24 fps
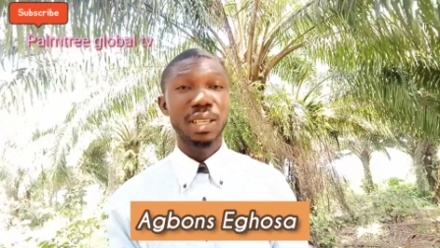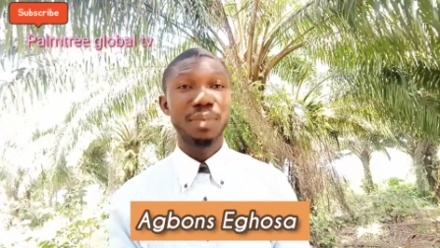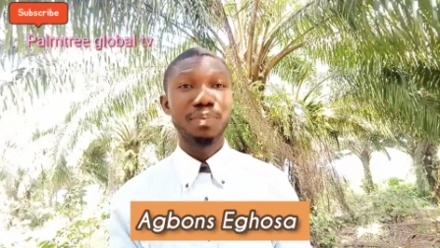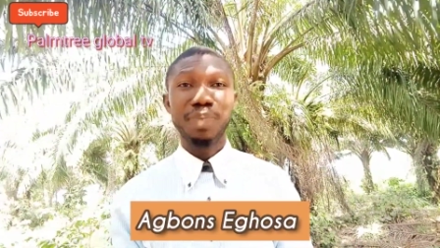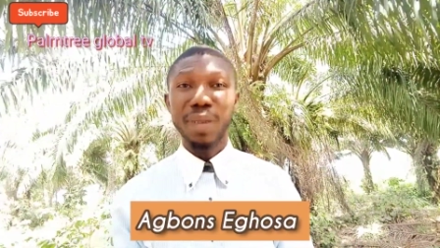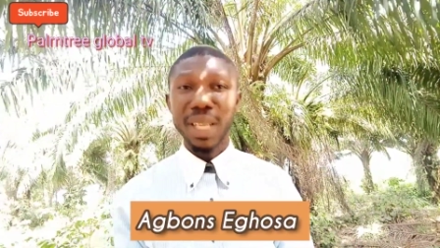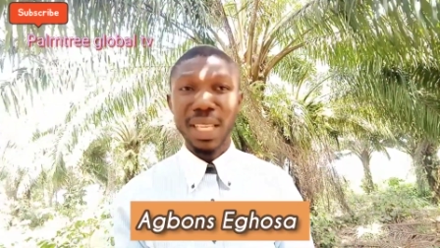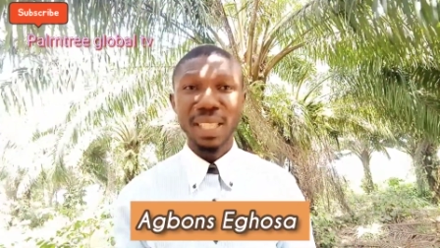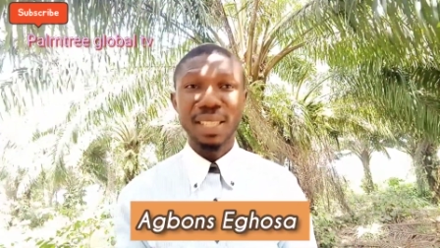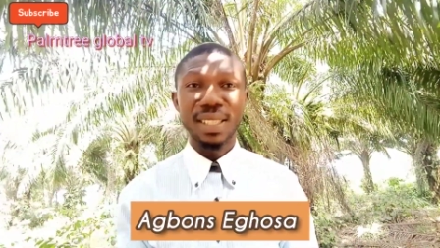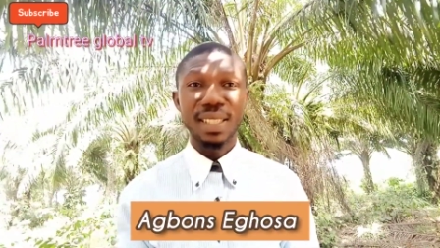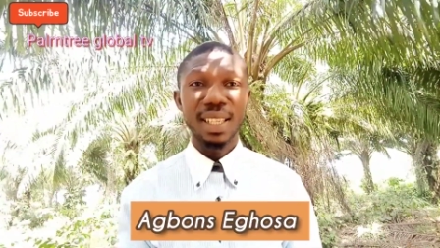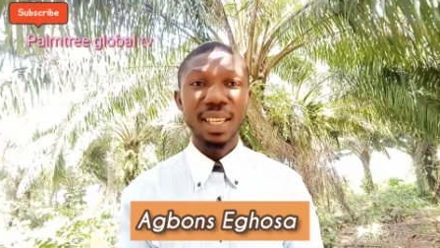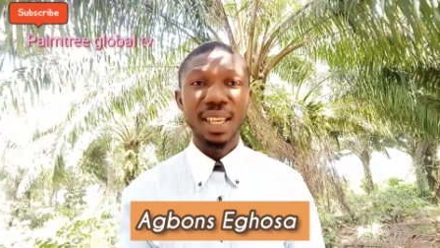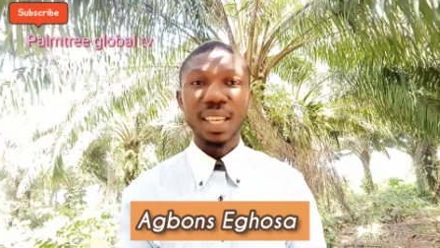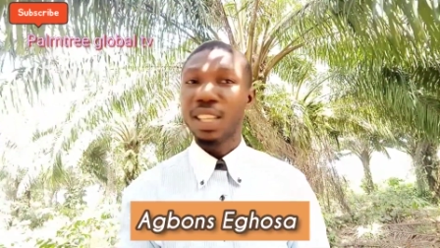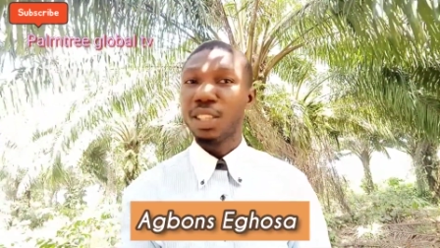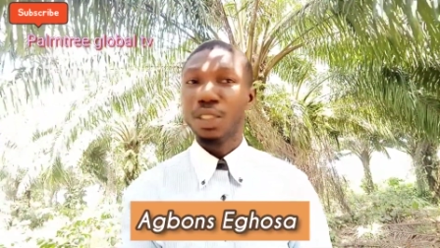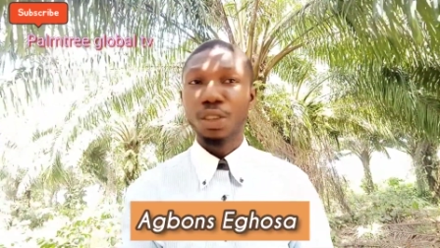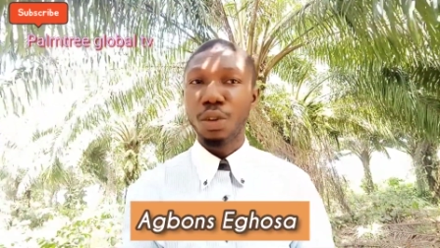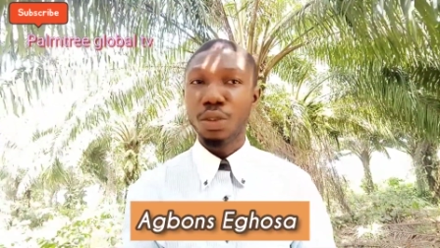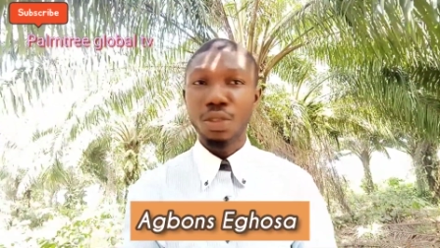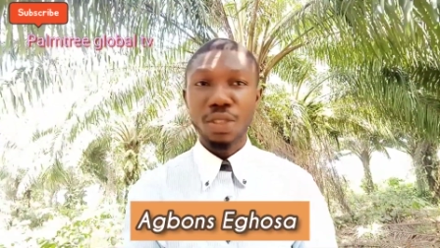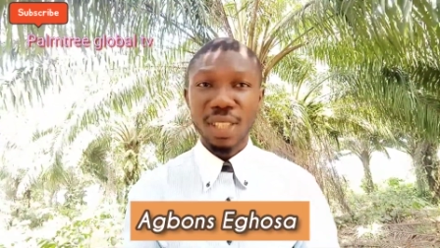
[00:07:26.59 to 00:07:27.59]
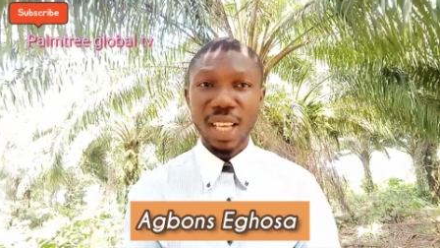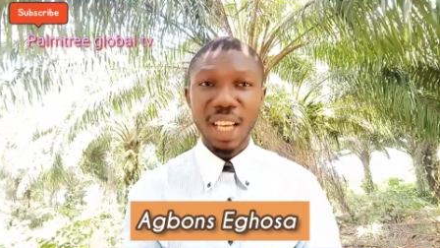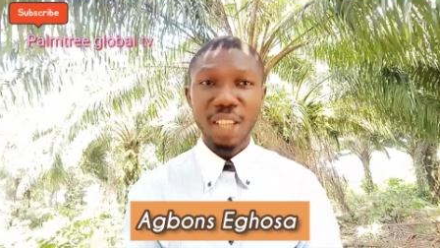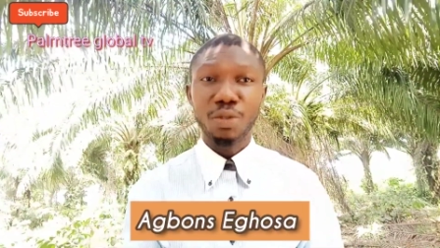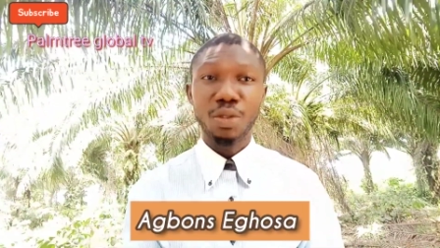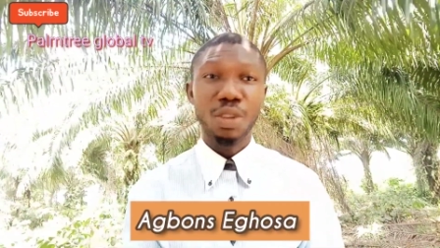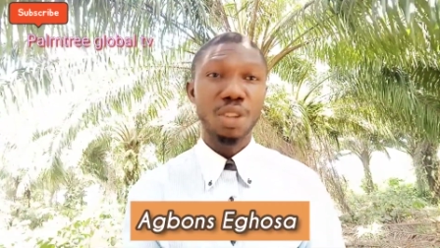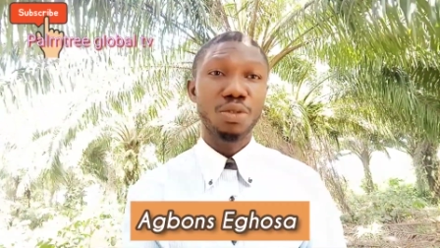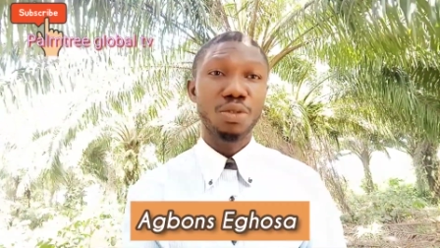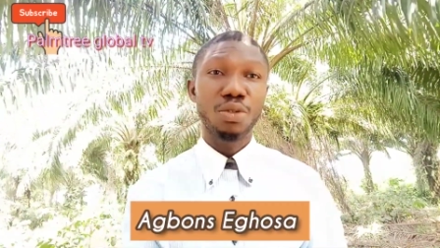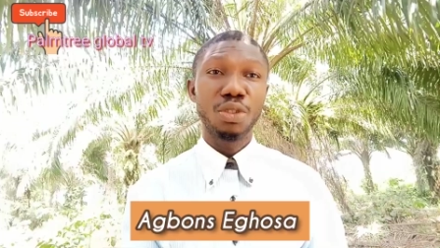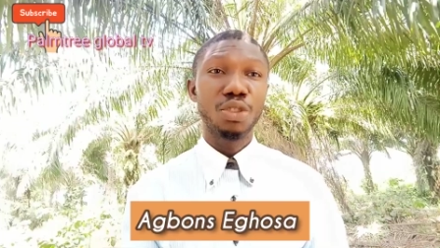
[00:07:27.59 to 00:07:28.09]
Please don't start
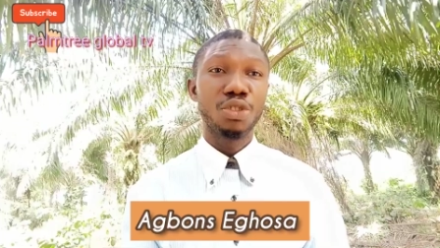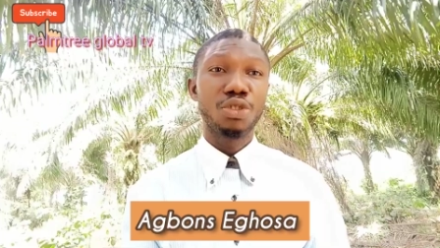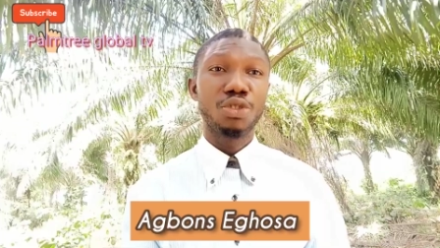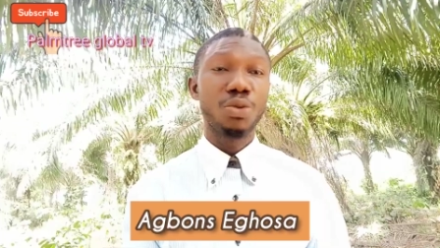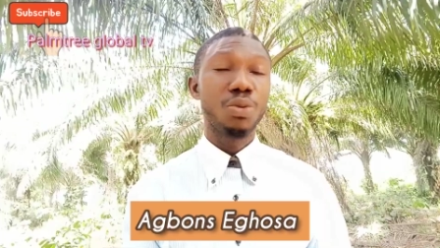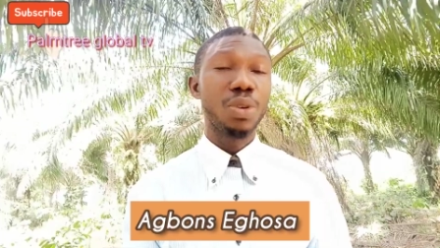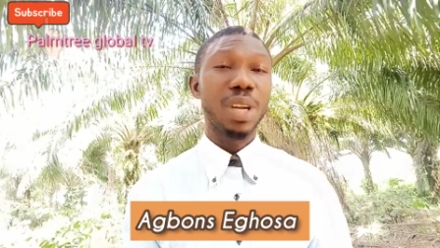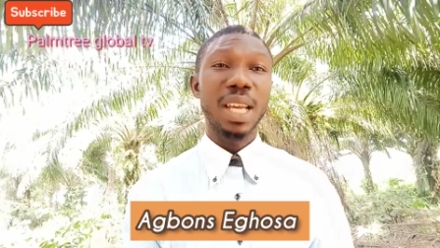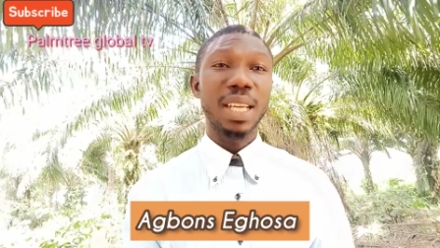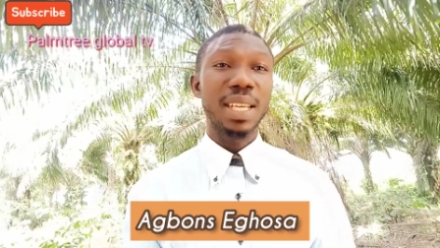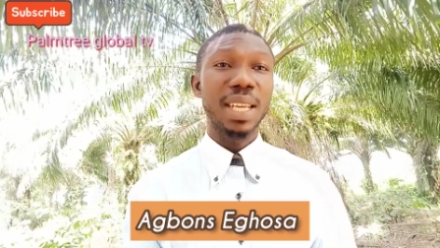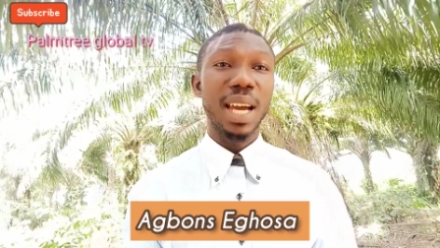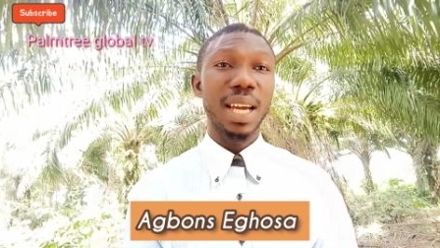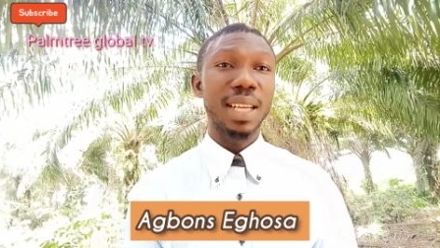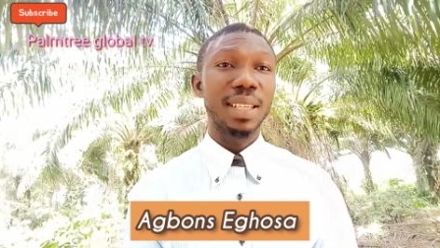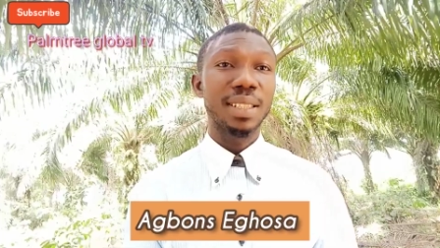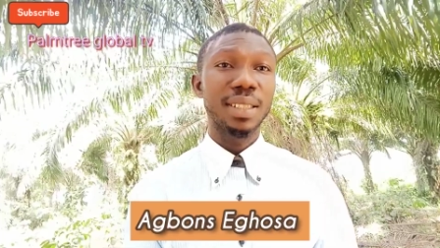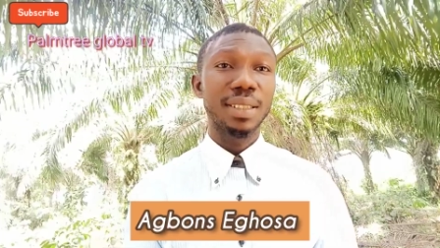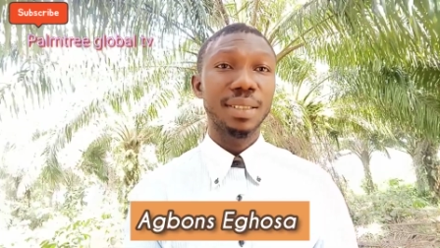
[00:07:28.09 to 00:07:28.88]
2022 like that.